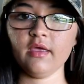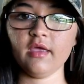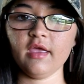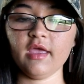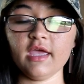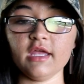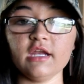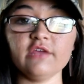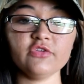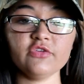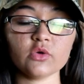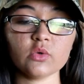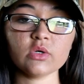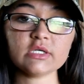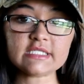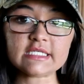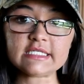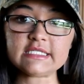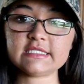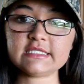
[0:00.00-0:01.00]
And if your
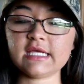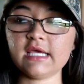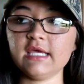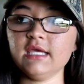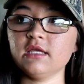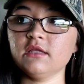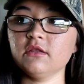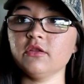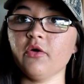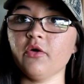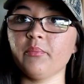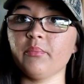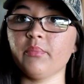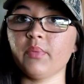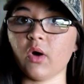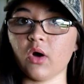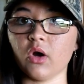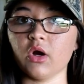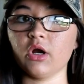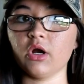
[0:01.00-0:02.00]
horses stay in the
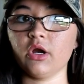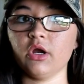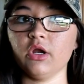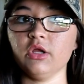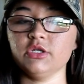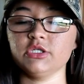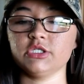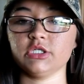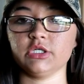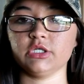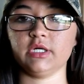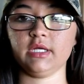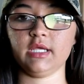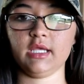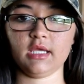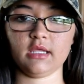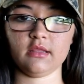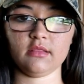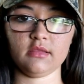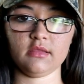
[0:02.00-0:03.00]
barn
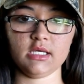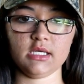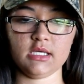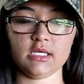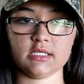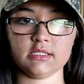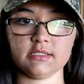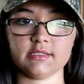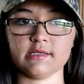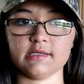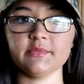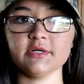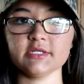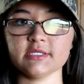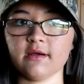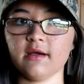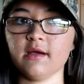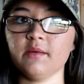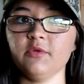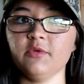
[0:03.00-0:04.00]
during the
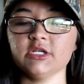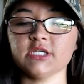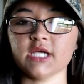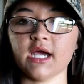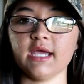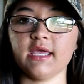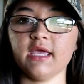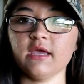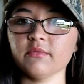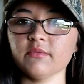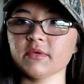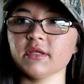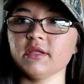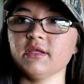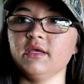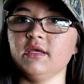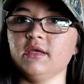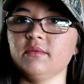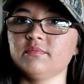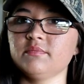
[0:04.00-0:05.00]
summertime, which I can't
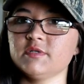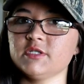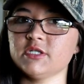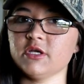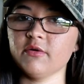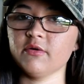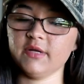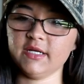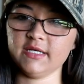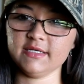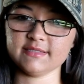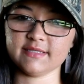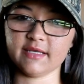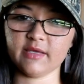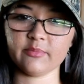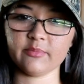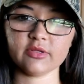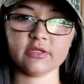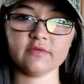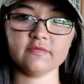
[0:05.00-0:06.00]
really show an
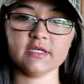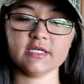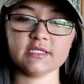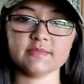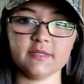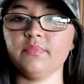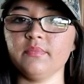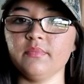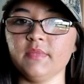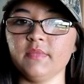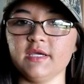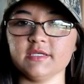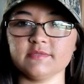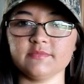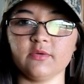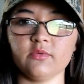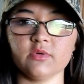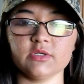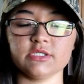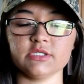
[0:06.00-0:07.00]
example of this because
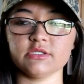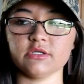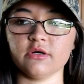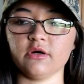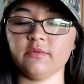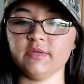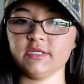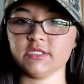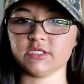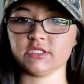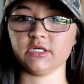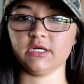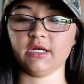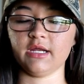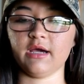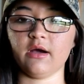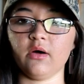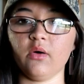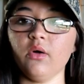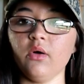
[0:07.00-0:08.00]
my horses are always
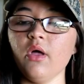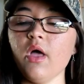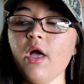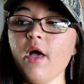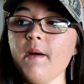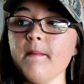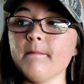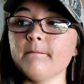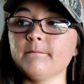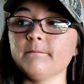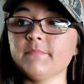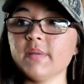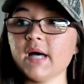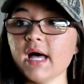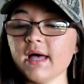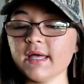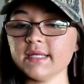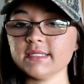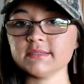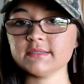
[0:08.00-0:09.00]
turned out.
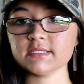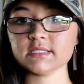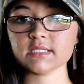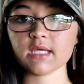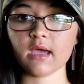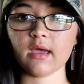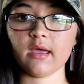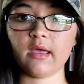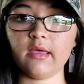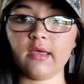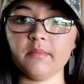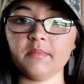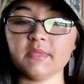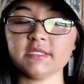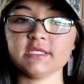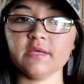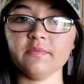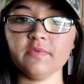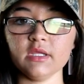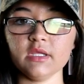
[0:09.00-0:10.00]
But
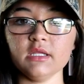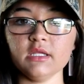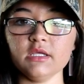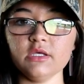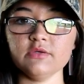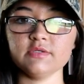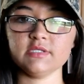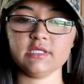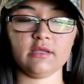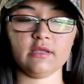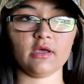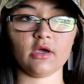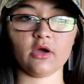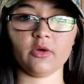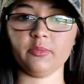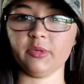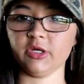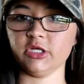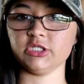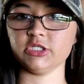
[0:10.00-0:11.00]
something that you see, like,
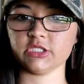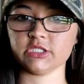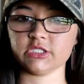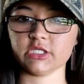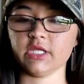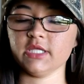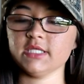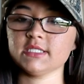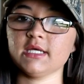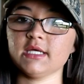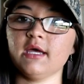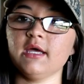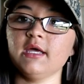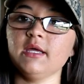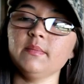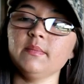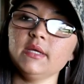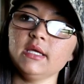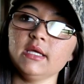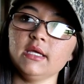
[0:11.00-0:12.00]
on Pinterest all the
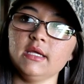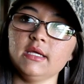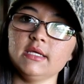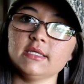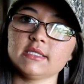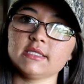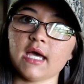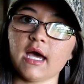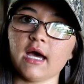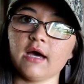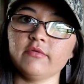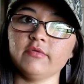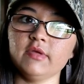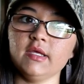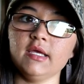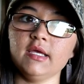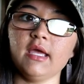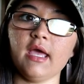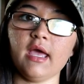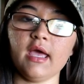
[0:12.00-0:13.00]
time is
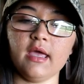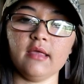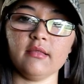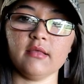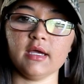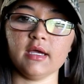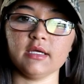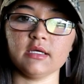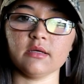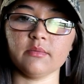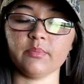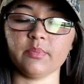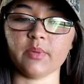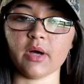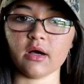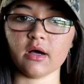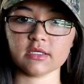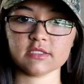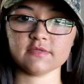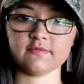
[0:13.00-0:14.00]
having a, like,
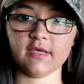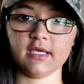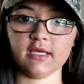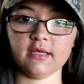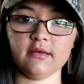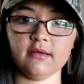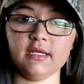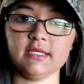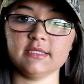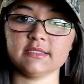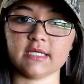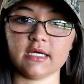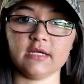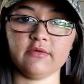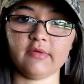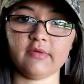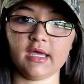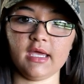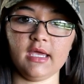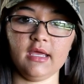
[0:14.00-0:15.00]
box fan inside
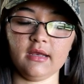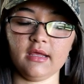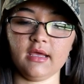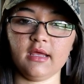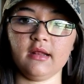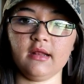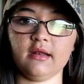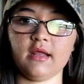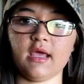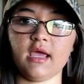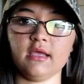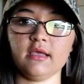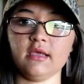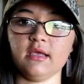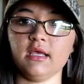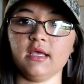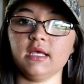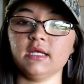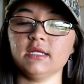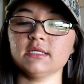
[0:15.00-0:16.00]
of a hay net and
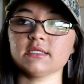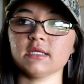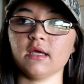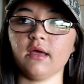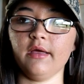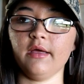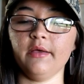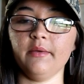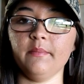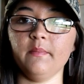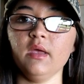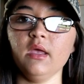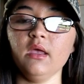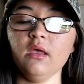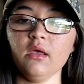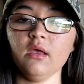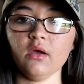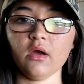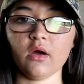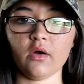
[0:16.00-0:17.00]
hanging it
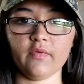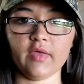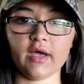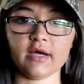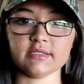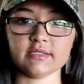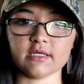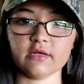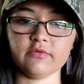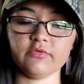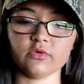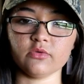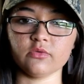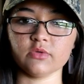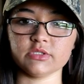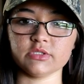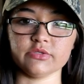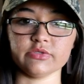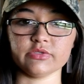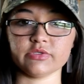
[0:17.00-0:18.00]
on the outside of your
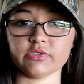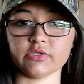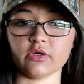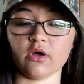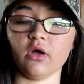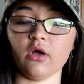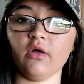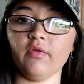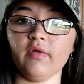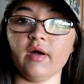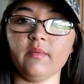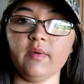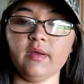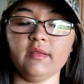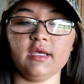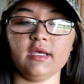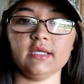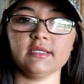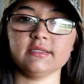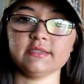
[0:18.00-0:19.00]
horse's stall. That way
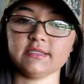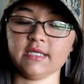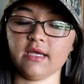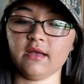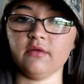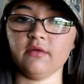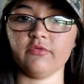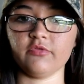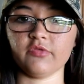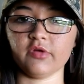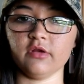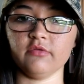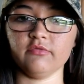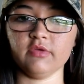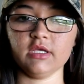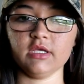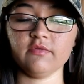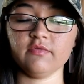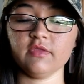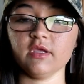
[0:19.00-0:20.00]
they can stand in front
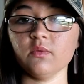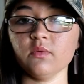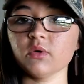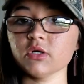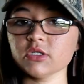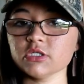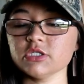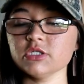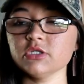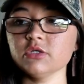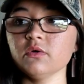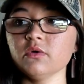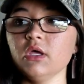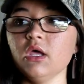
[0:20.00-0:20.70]
of it if they want to.